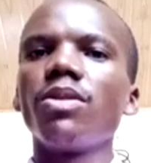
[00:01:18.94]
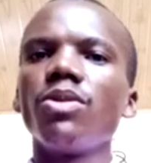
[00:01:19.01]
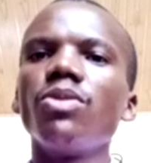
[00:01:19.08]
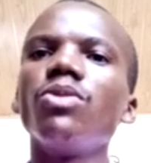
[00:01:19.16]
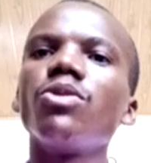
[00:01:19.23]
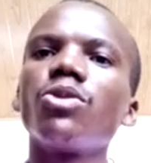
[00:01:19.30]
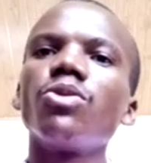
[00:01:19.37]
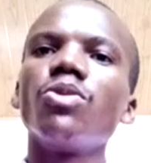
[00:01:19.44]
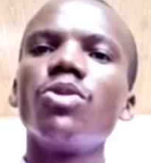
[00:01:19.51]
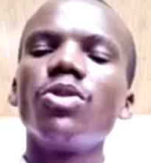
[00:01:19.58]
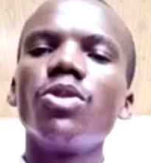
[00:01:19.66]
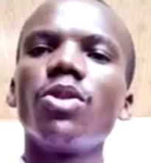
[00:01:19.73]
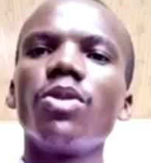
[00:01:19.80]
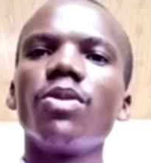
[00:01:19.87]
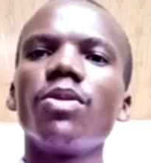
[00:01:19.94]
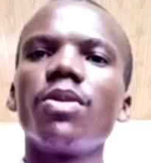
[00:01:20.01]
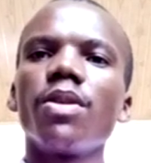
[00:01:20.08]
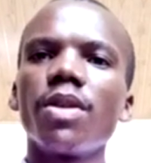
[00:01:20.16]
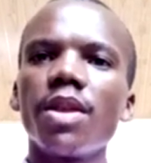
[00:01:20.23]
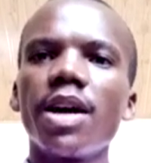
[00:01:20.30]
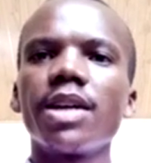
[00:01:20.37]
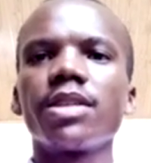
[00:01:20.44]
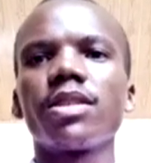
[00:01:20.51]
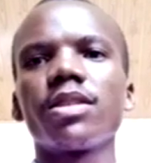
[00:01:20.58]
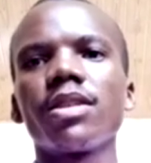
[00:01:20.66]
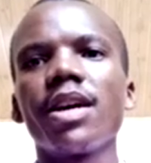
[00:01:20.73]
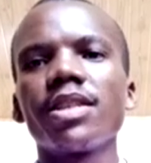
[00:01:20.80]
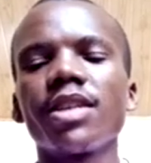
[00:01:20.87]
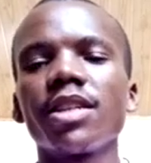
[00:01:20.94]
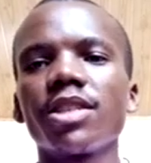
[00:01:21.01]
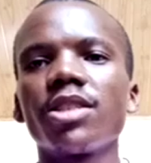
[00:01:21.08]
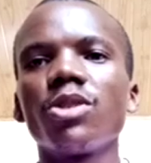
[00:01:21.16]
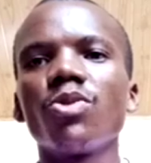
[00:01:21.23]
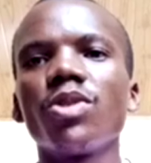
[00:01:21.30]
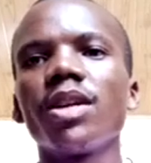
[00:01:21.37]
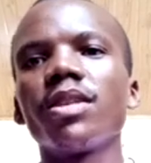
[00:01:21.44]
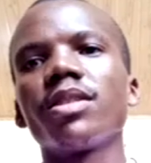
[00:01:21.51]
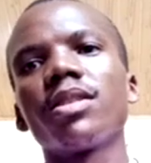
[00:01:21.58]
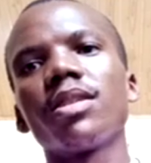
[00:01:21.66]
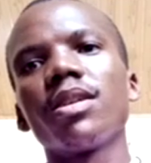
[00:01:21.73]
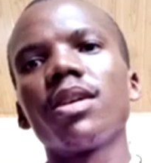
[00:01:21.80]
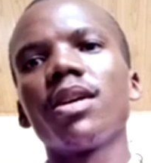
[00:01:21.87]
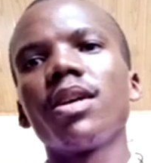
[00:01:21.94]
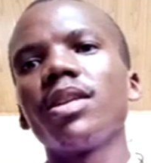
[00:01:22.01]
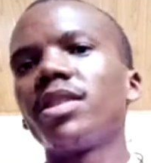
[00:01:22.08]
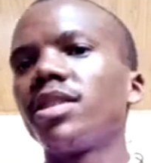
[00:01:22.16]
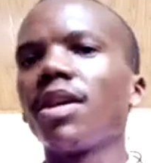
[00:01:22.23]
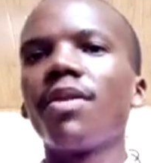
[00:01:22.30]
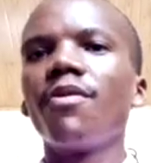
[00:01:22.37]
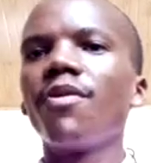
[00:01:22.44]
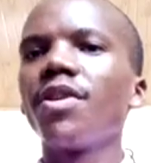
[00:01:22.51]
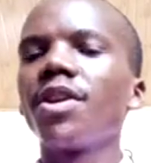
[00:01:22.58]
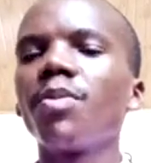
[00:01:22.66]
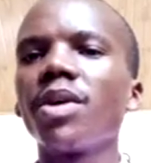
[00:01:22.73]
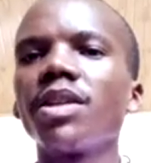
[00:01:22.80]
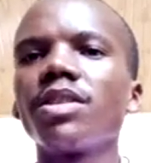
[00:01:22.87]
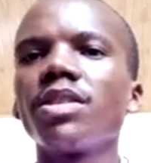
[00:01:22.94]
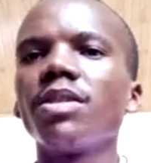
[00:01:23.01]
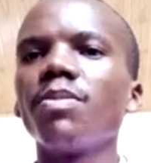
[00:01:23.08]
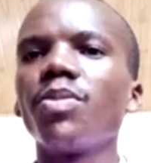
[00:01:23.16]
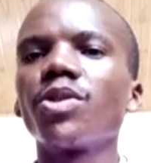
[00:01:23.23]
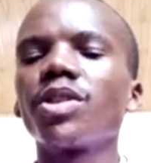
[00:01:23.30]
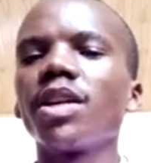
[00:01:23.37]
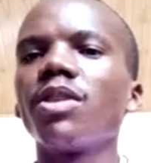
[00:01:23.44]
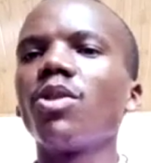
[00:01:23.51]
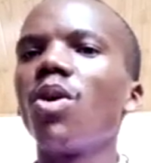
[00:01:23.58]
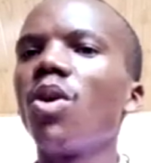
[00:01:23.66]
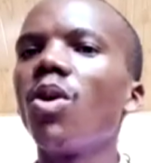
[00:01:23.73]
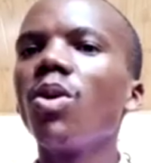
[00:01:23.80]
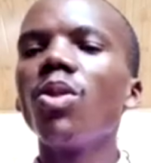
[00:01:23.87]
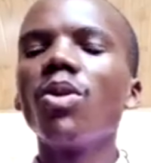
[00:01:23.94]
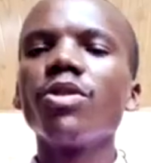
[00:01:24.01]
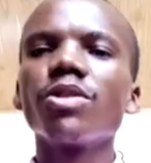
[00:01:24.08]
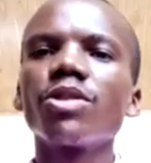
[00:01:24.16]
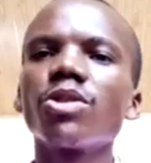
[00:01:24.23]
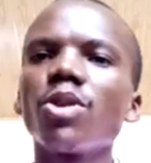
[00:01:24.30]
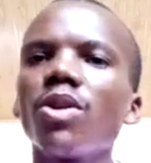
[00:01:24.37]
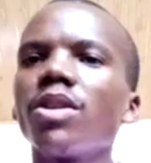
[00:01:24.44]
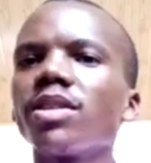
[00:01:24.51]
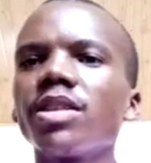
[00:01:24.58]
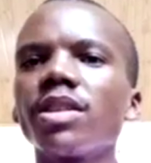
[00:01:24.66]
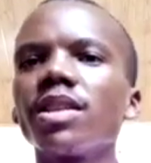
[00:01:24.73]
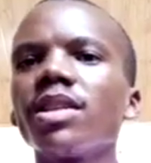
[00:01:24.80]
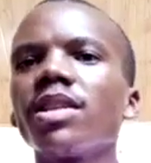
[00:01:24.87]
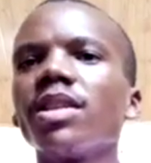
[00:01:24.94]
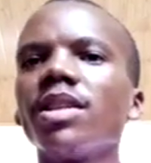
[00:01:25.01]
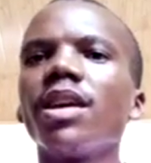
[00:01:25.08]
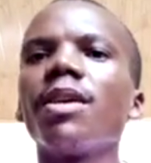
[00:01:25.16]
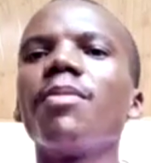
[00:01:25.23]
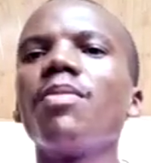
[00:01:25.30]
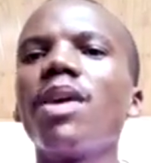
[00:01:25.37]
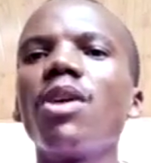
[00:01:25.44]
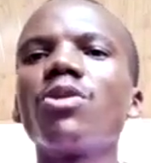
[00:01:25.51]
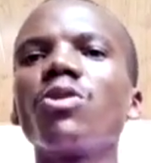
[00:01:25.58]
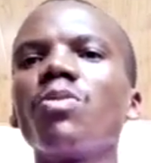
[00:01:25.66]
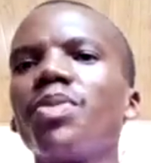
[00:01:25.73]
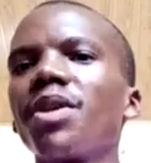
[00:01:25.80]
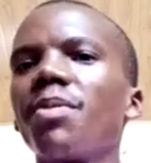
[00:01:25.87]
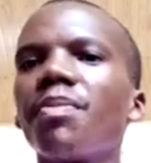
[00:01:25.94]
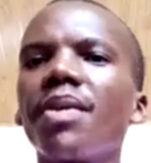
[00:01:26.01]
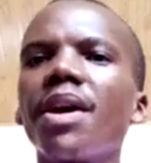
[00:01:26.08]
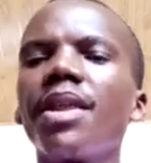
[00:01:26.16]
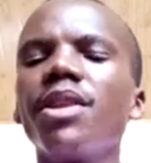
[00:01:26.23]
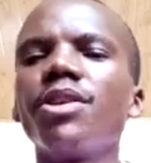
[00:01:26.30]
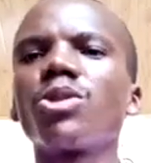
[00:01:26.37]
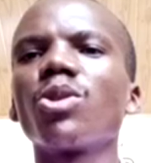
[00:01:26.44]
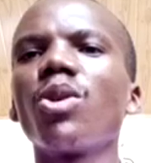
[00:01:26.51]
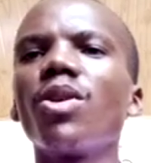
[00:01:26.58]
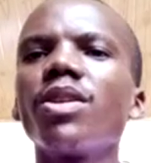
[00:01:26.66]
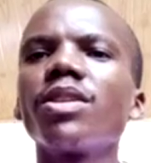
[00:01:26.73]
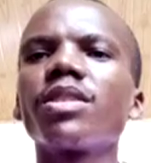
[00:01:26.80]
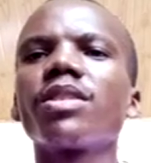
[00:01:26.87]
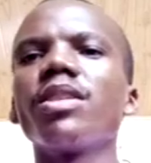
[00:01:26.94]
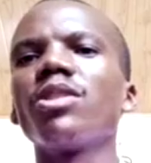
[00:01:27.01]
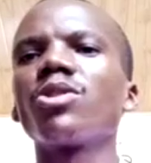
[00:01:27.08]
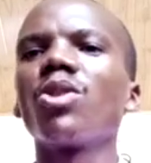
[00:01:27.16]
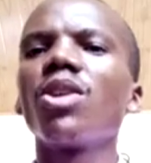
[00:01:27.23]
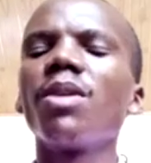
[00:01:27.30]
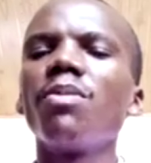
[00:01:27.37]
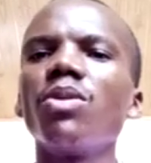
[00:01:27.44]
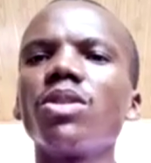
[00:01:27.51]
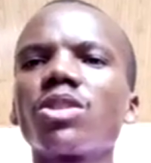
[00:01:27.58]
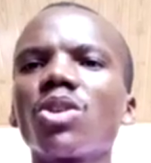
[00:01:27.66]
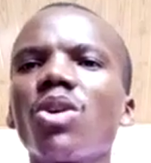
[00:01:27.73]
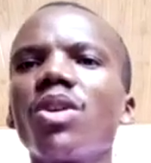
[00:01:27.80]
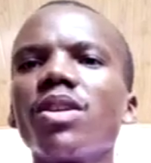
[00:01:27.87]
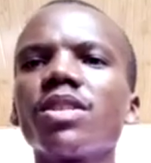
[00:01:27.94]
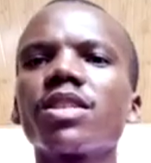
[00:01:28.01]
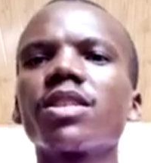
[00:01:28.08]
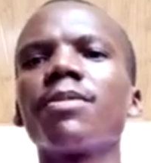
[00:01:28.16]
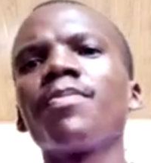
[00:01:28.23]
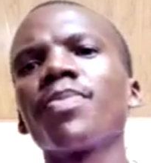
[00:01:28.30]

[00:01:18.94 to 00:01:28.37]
You should know that as a student. It's a very much important. All those salts, read them, how to prepare the salts, insoluble salts